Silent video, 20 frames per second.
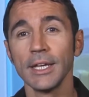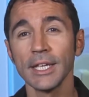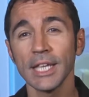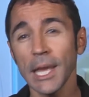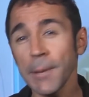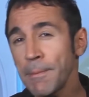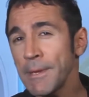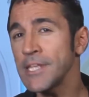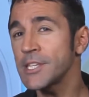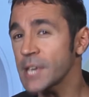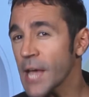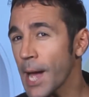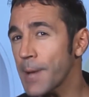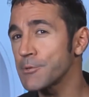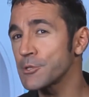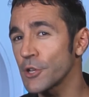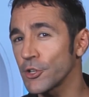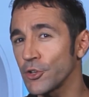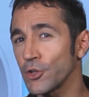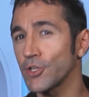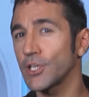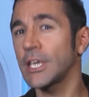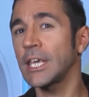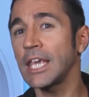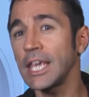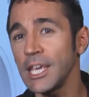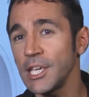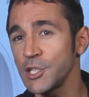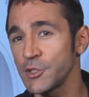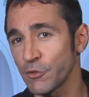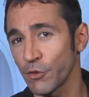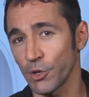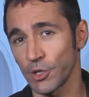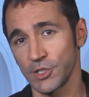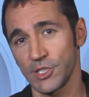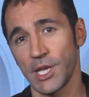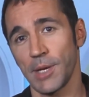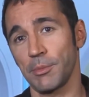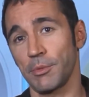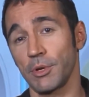Keeping tabs on your keys, for
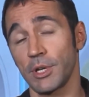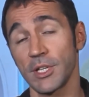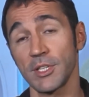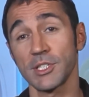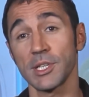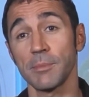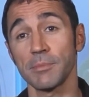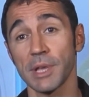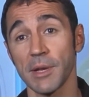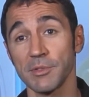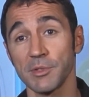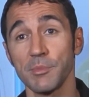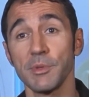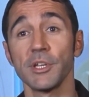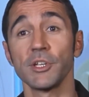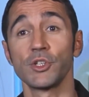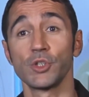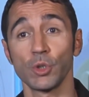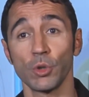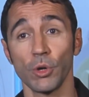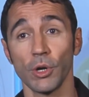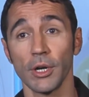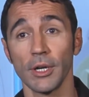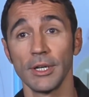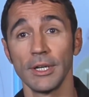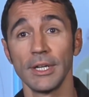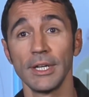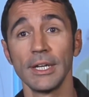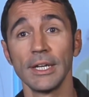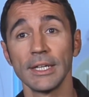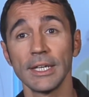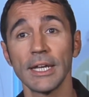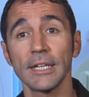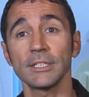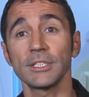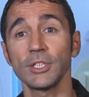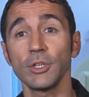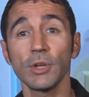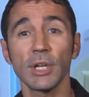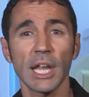example, can sometimes be a chore.
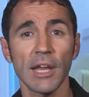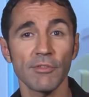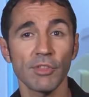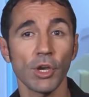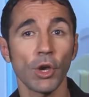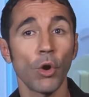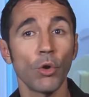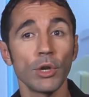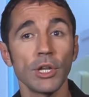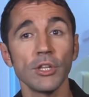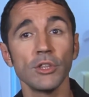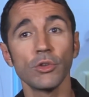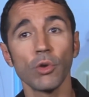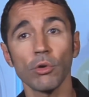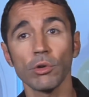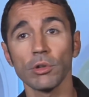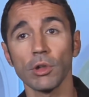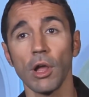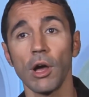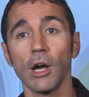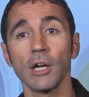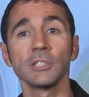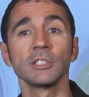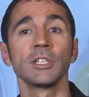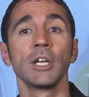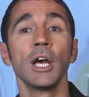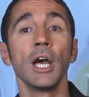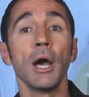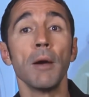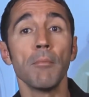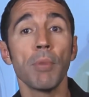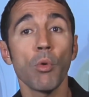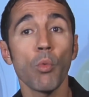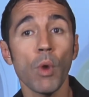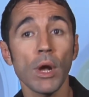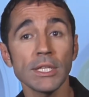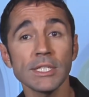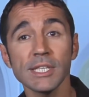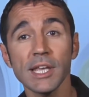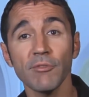Yes, you can have the coded door locks, but
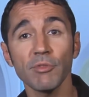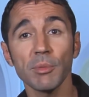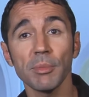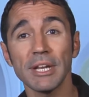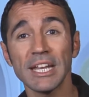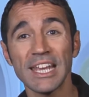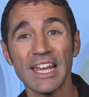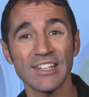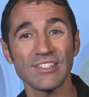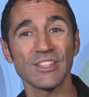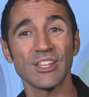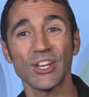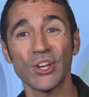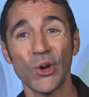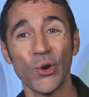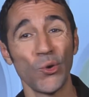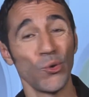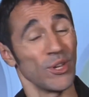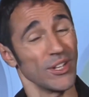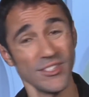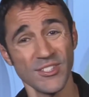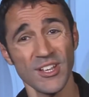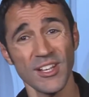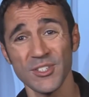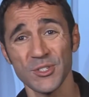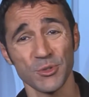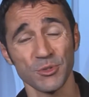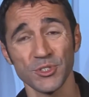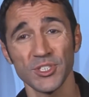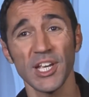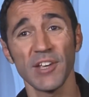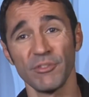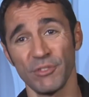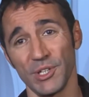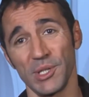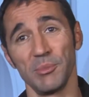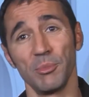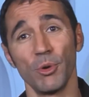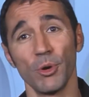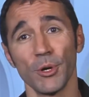once everybody gets the code, it's not so safe
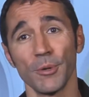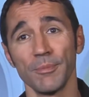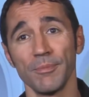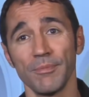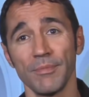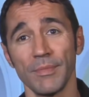anymore.